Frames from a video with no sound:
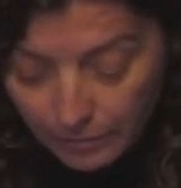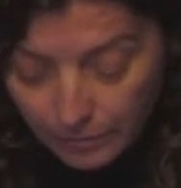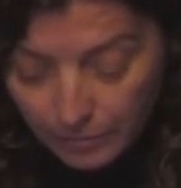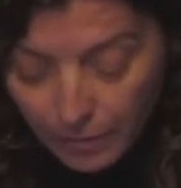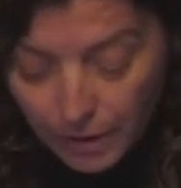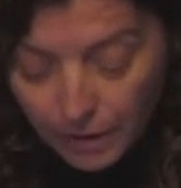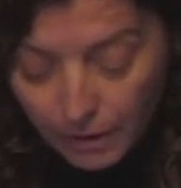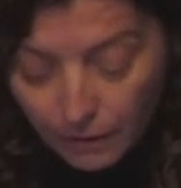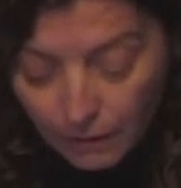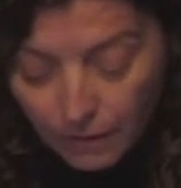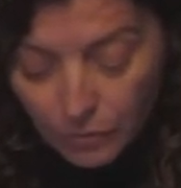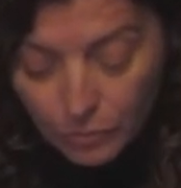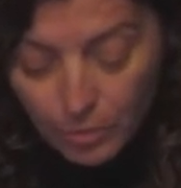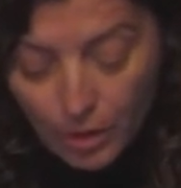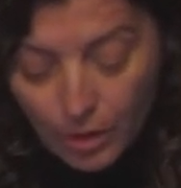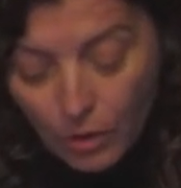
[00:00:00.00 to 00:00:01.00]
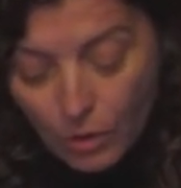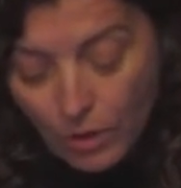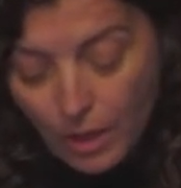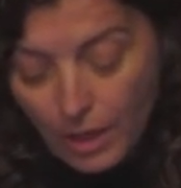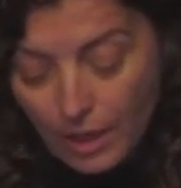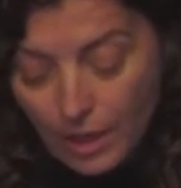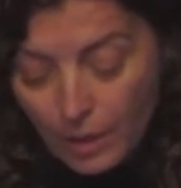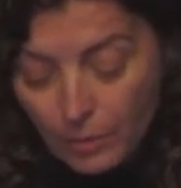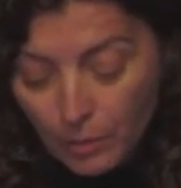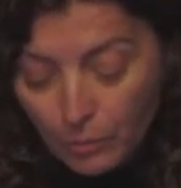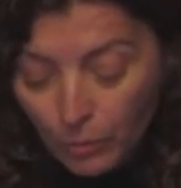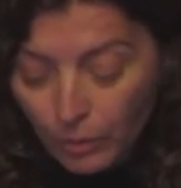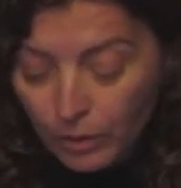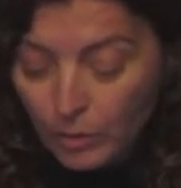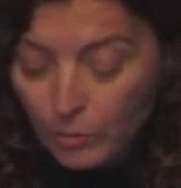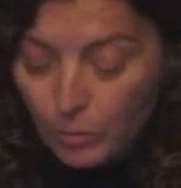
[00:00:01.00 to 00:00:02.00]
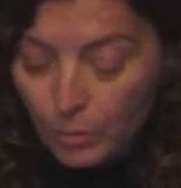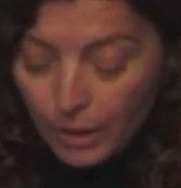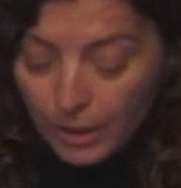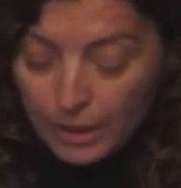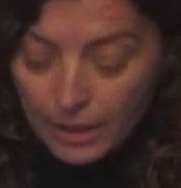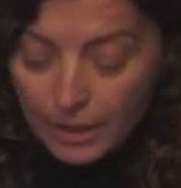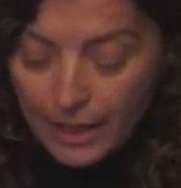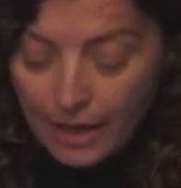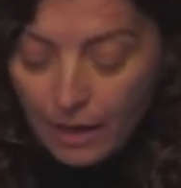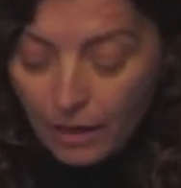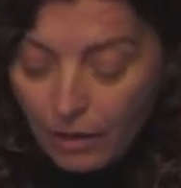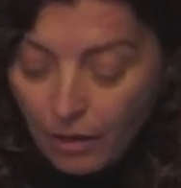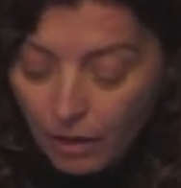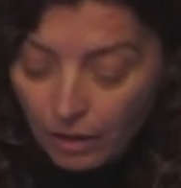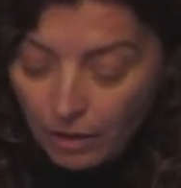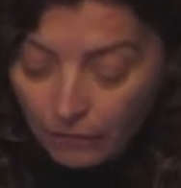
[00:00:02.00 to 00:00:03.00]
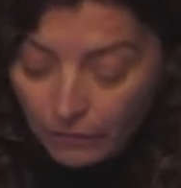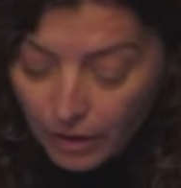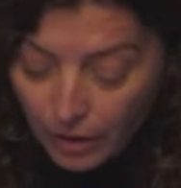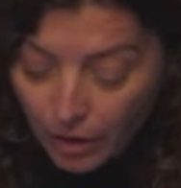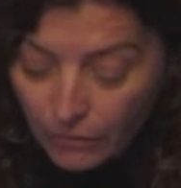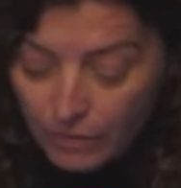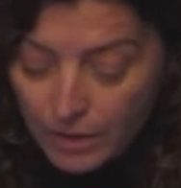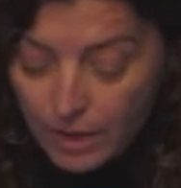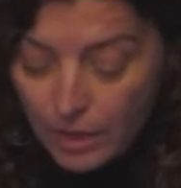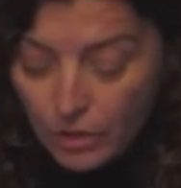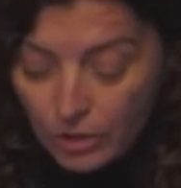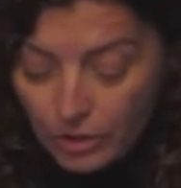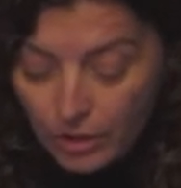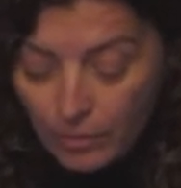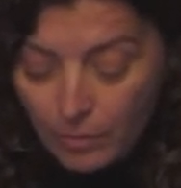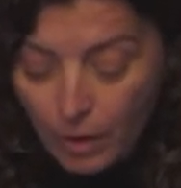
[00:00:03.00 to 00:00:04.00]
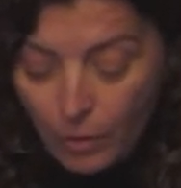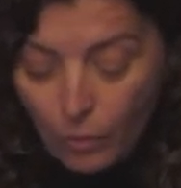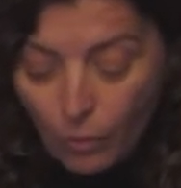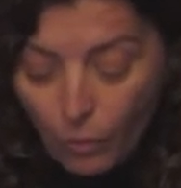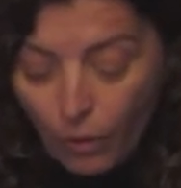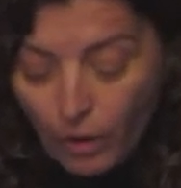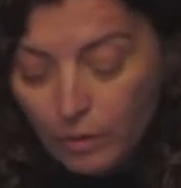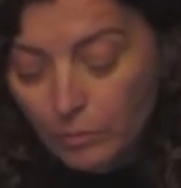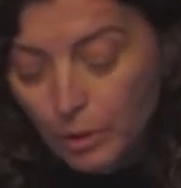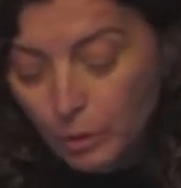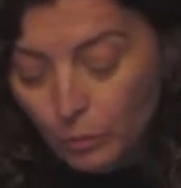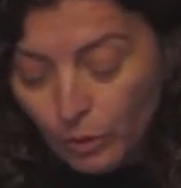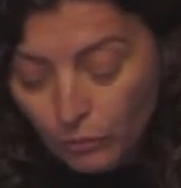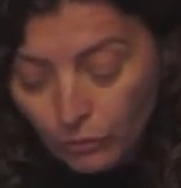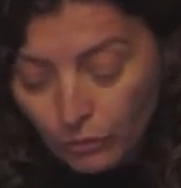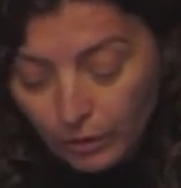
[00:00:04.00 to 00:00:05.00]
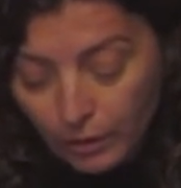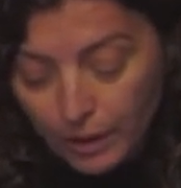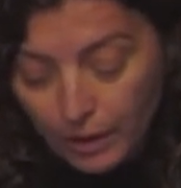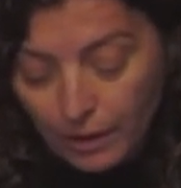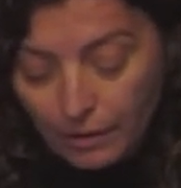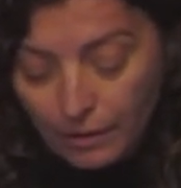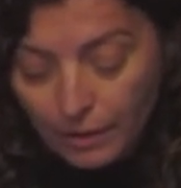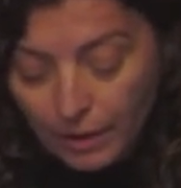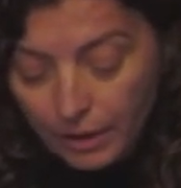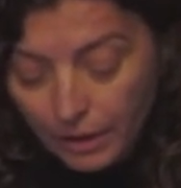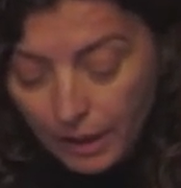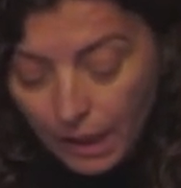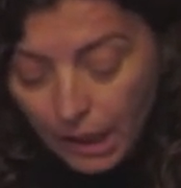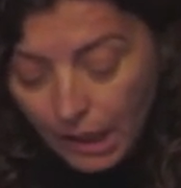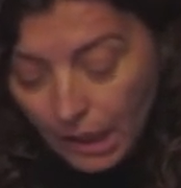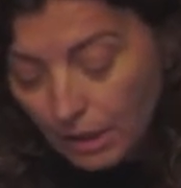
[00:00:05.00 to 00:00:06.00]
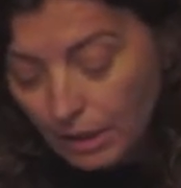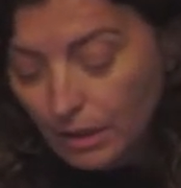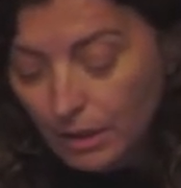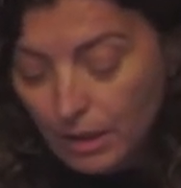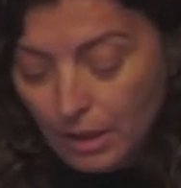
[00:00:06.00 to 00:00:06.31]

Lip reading: Beneath this brow had been born the brilliant dialogue of the conversation about war between Voltaire and the king.